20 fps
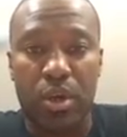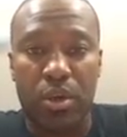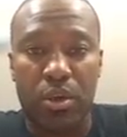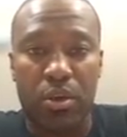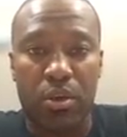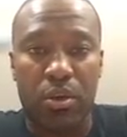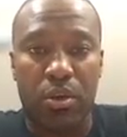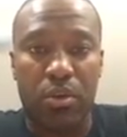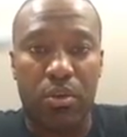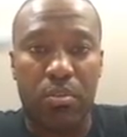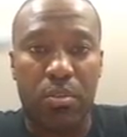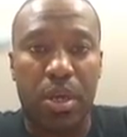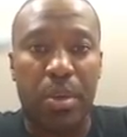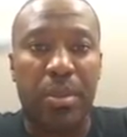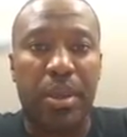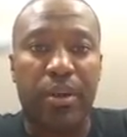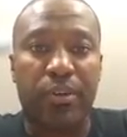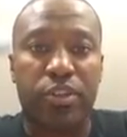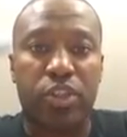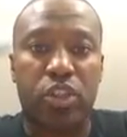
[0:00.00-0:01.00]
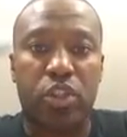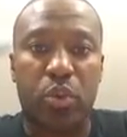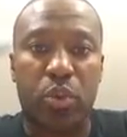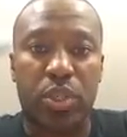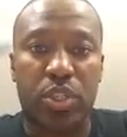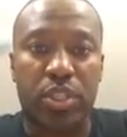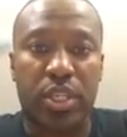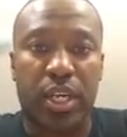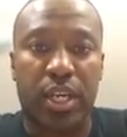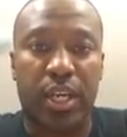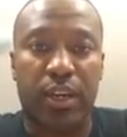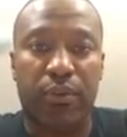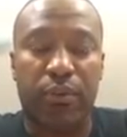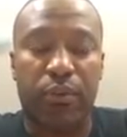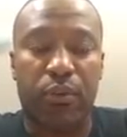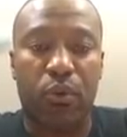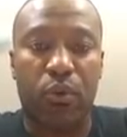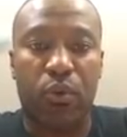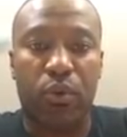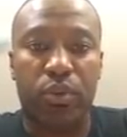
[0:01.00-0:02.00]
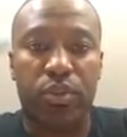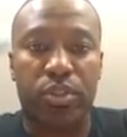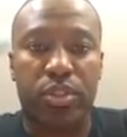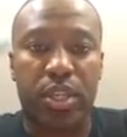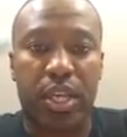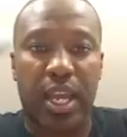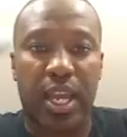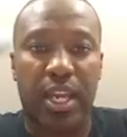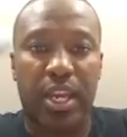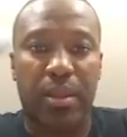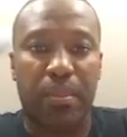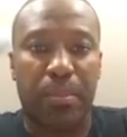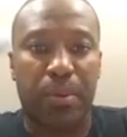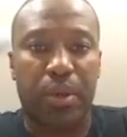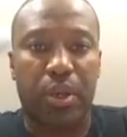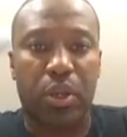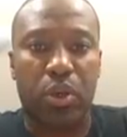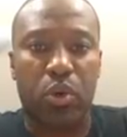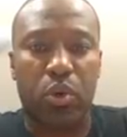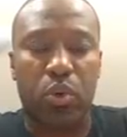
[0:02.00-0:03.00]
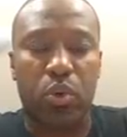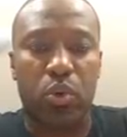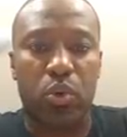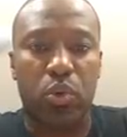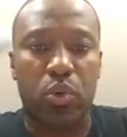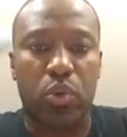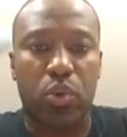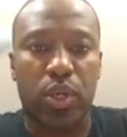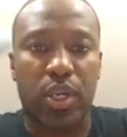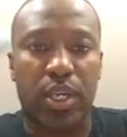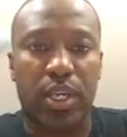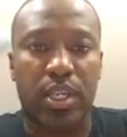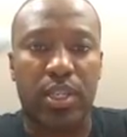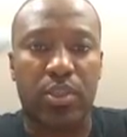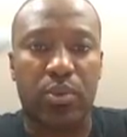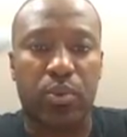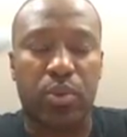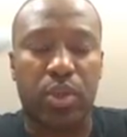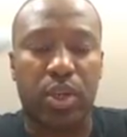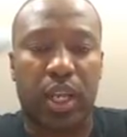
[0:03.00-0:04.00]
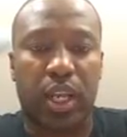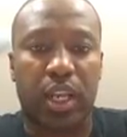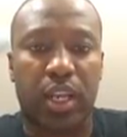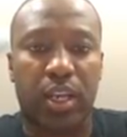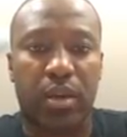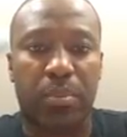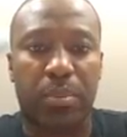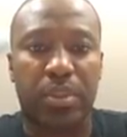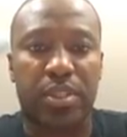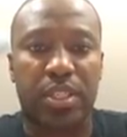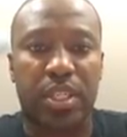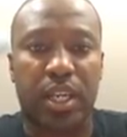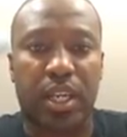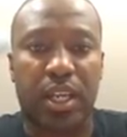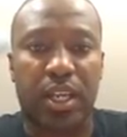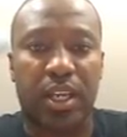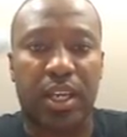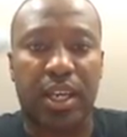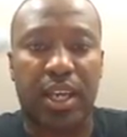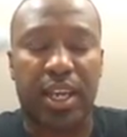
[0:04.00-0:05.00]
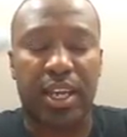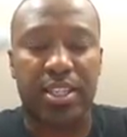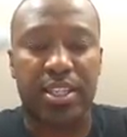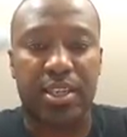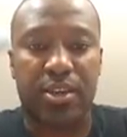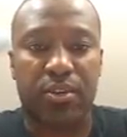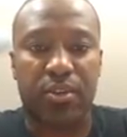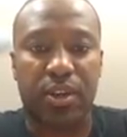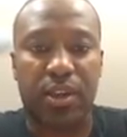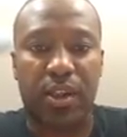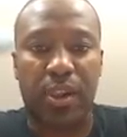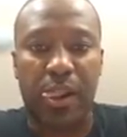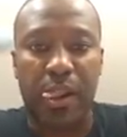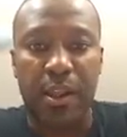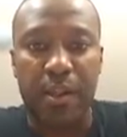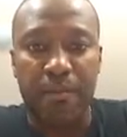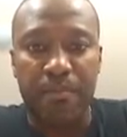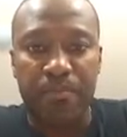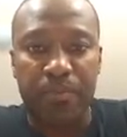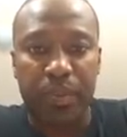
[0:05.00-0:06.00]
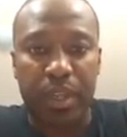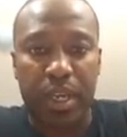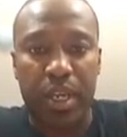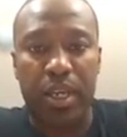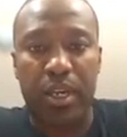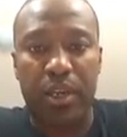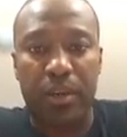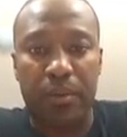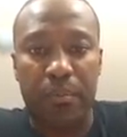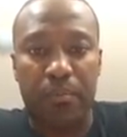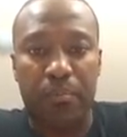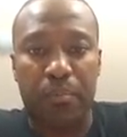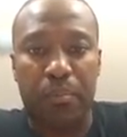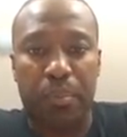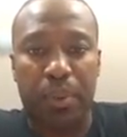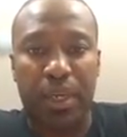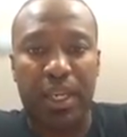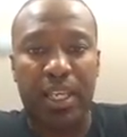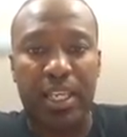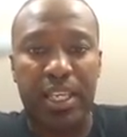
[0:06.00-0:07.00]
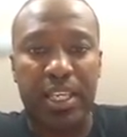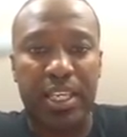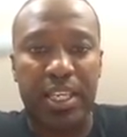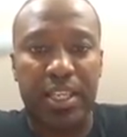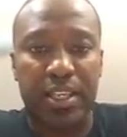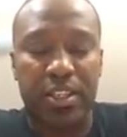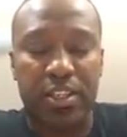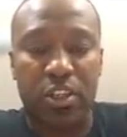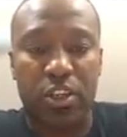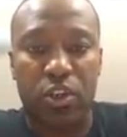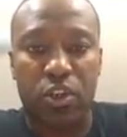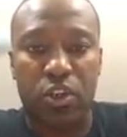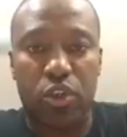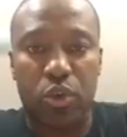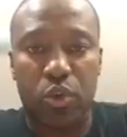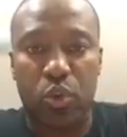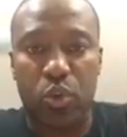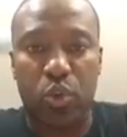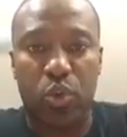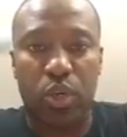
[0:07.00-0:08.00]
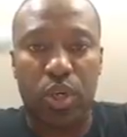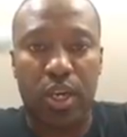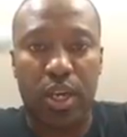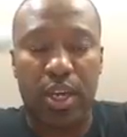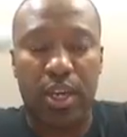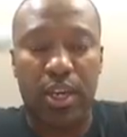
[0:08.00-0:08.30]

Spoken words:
who maybe have suicide thoughts, anybody who is working in a particular category, please do